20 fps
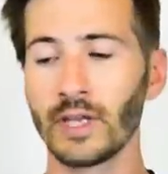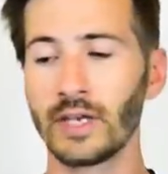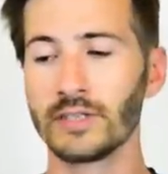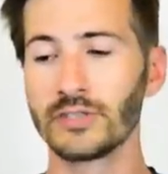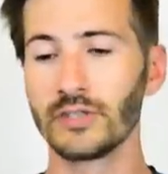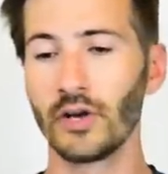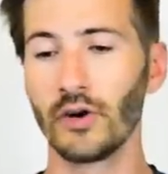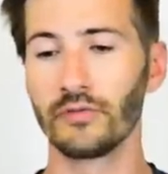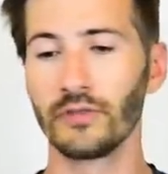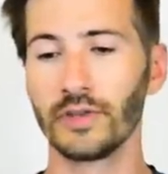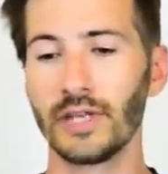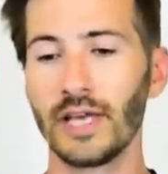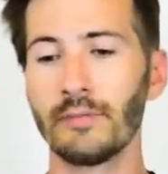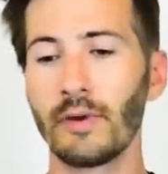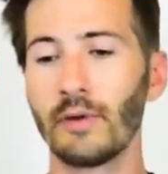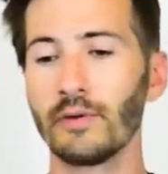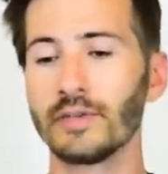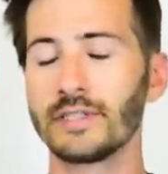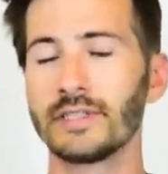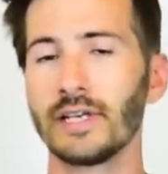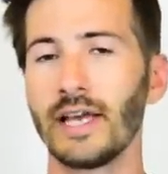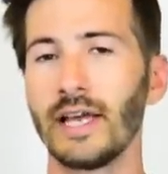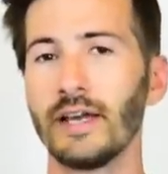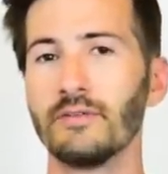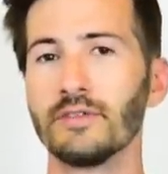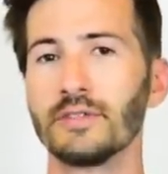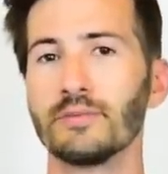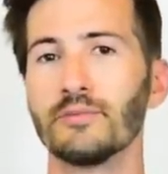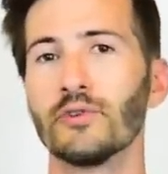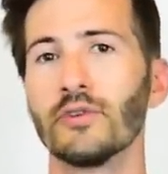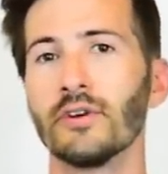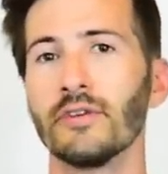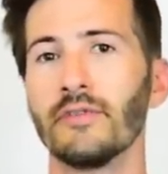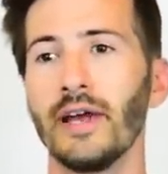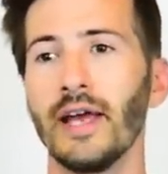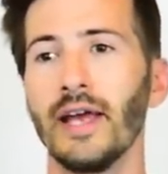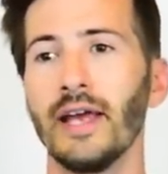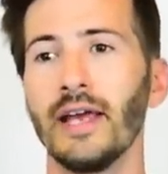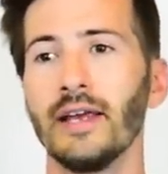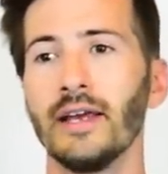So for them, I would say it was more of
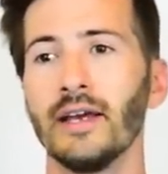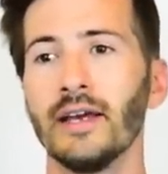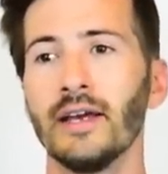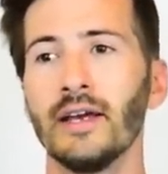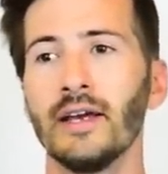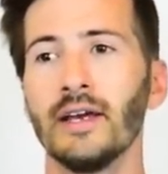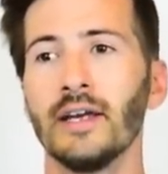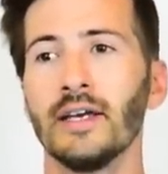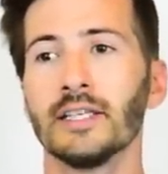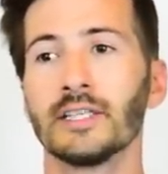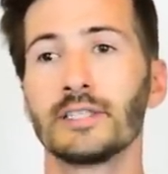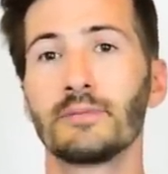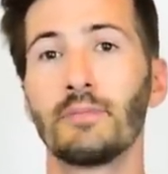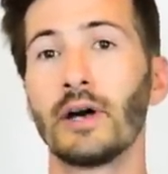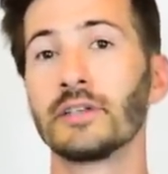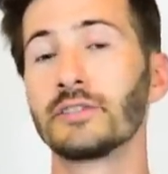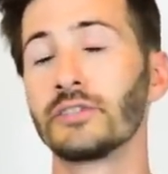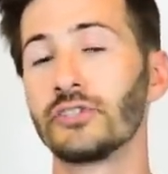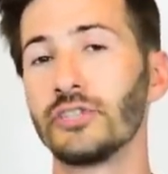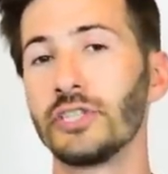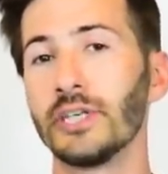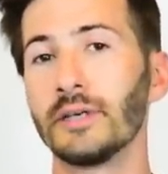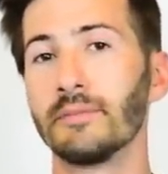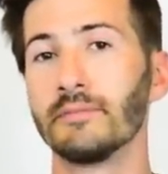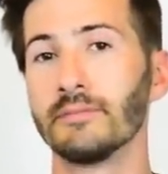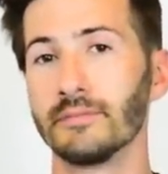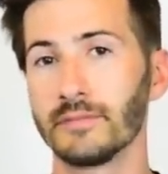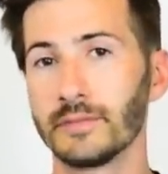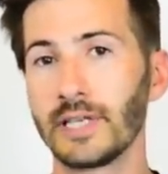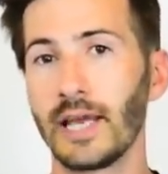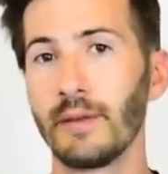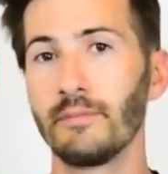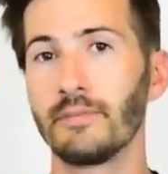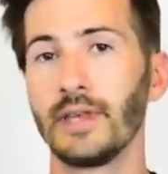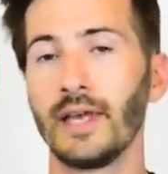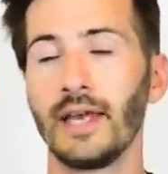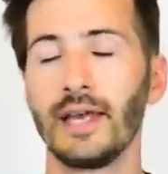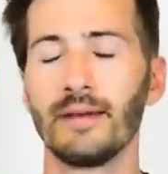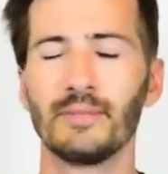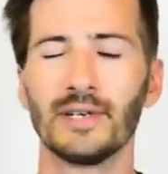a sponsorship, same
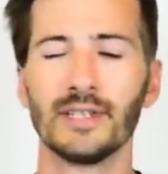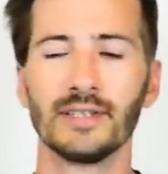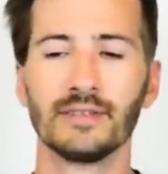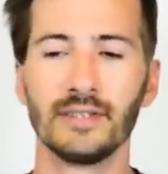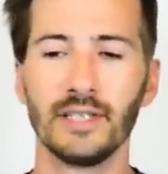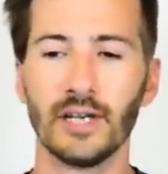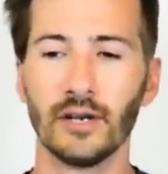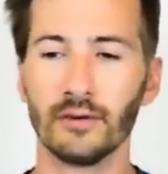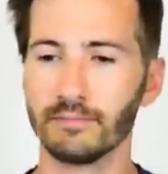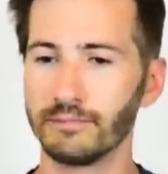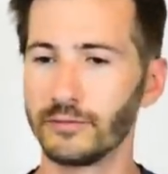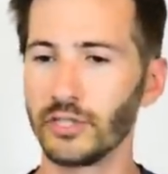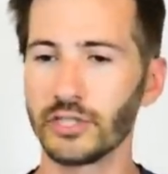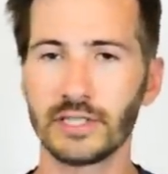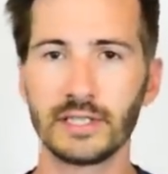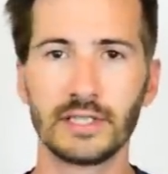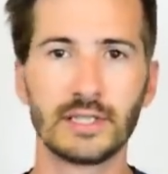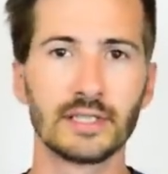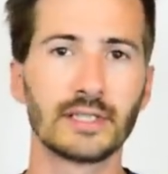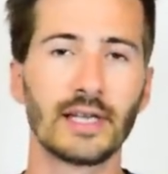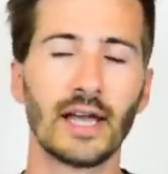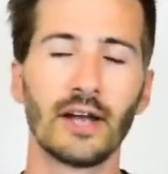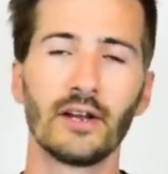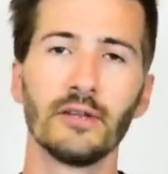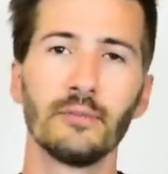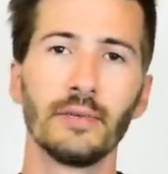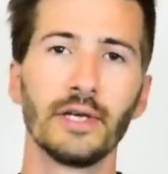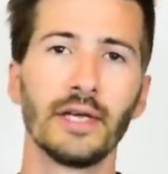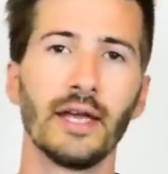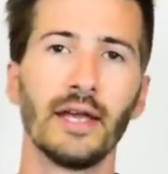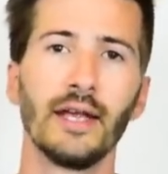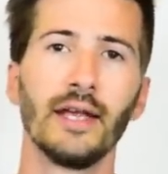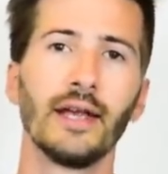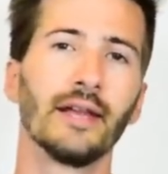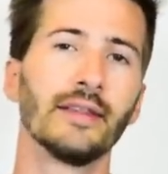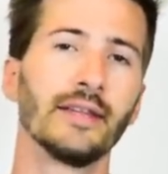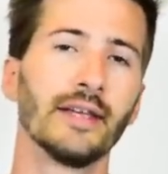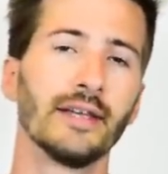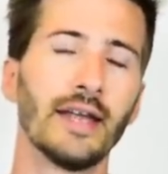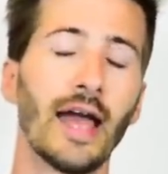thing, but you know, just a discount in the beginning.
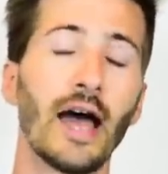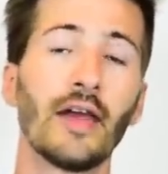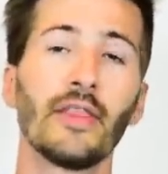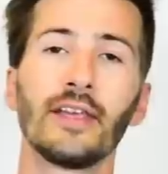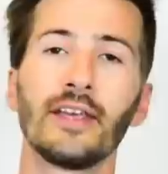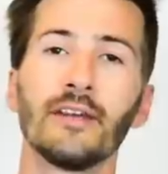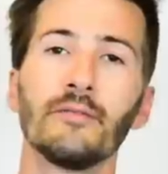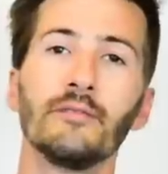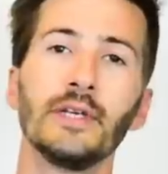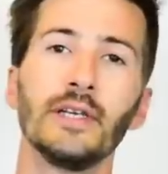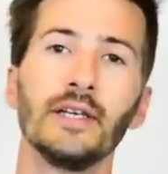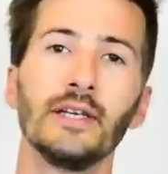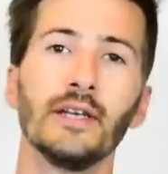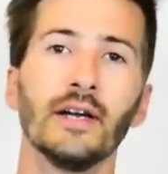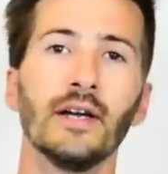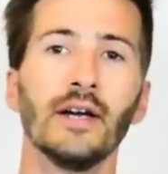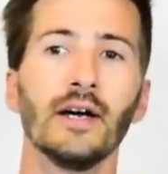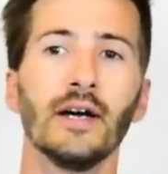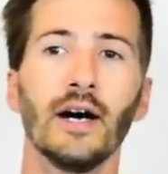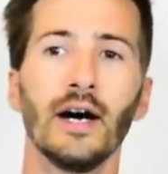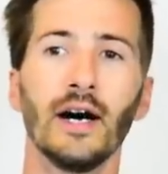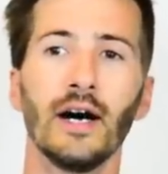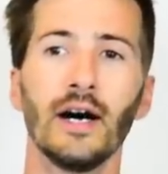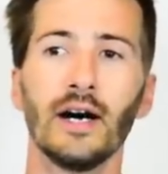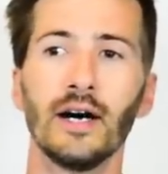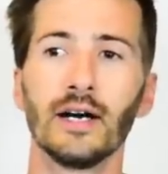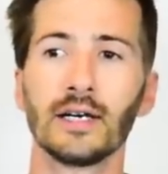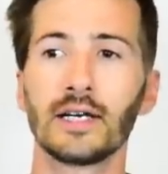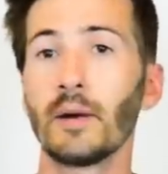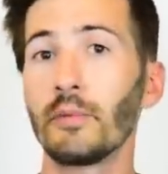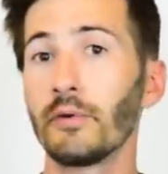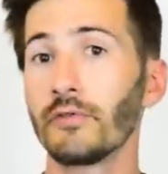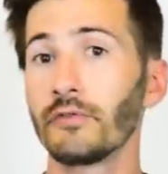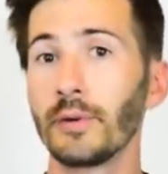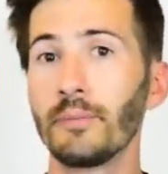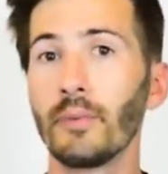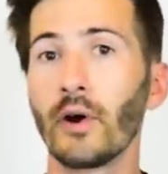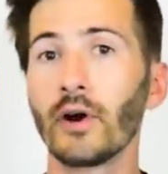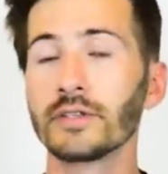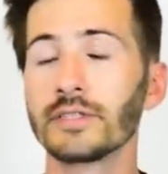And then now they give me a couple
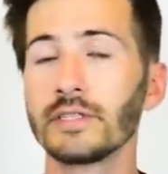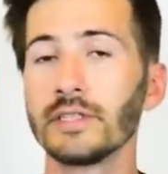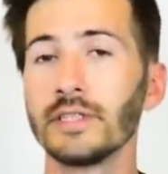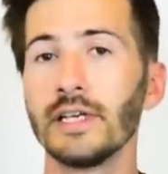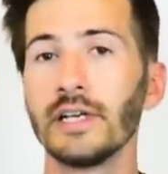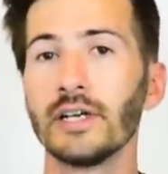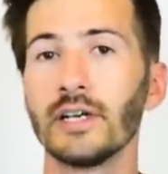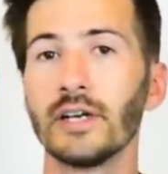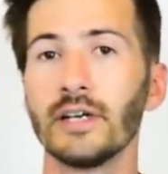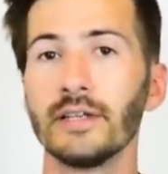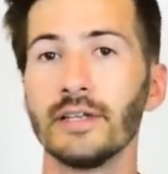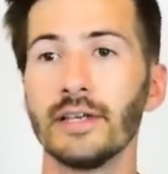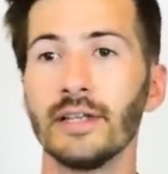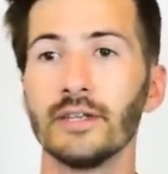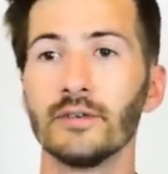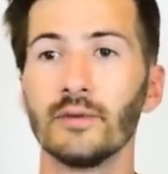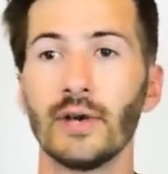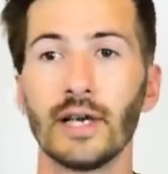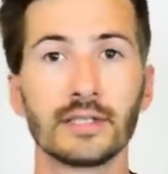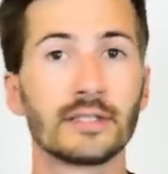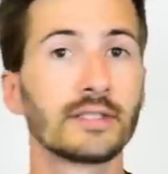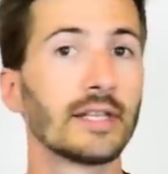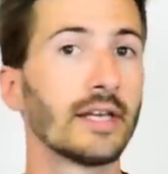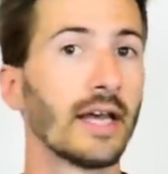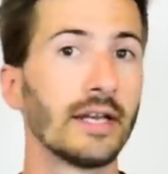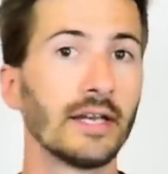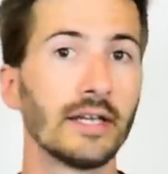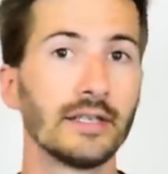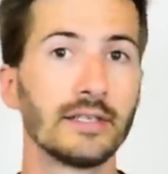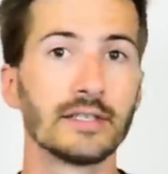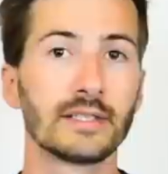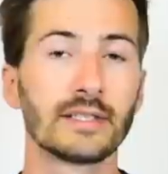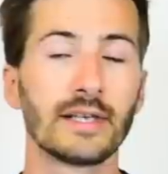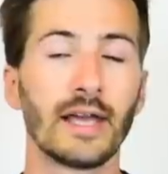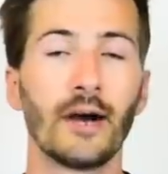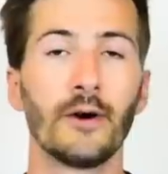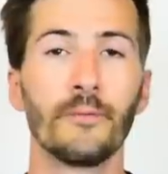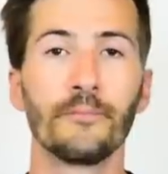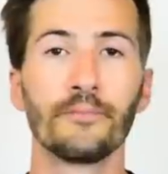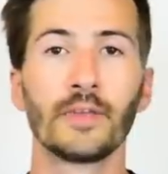free parts a year and then the rest at a
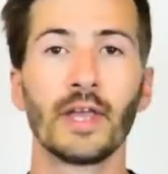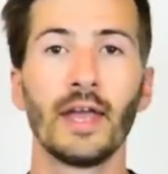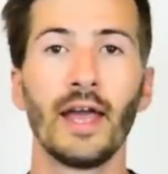discount.